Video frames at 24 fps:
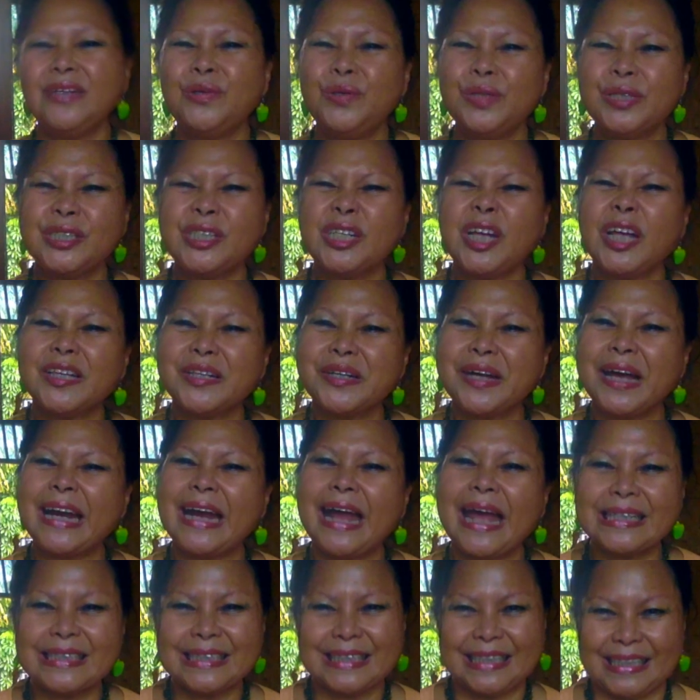is not
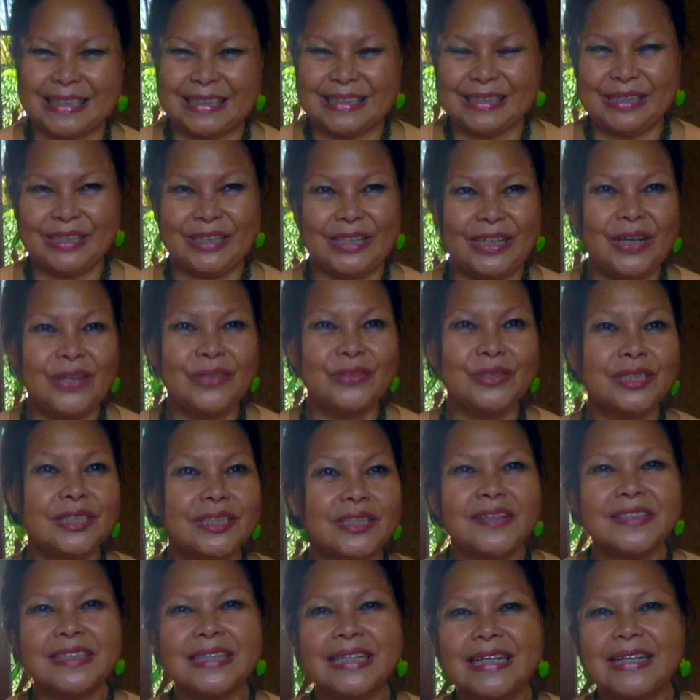connected, you know, who's
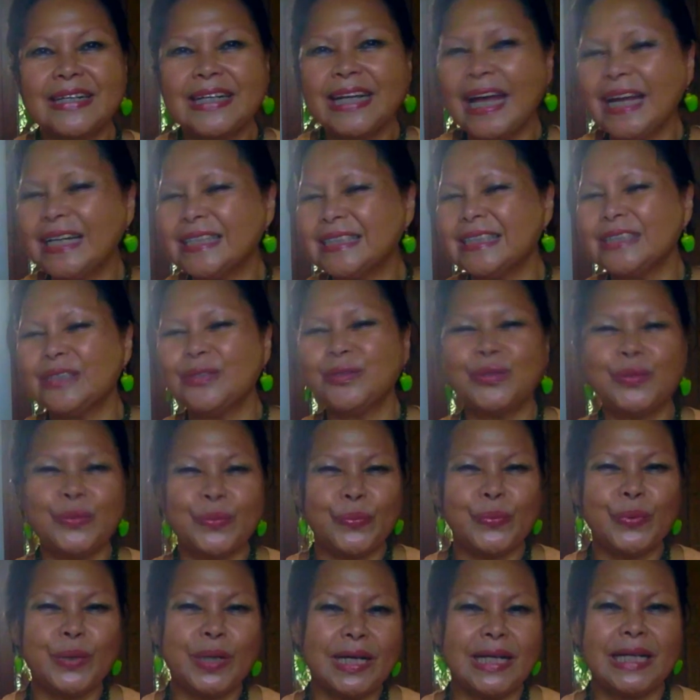not connected to the
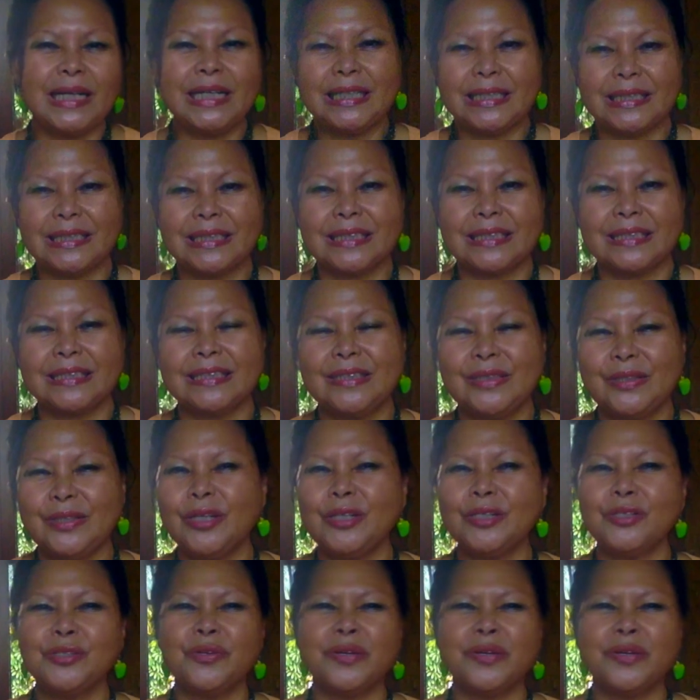world, you know.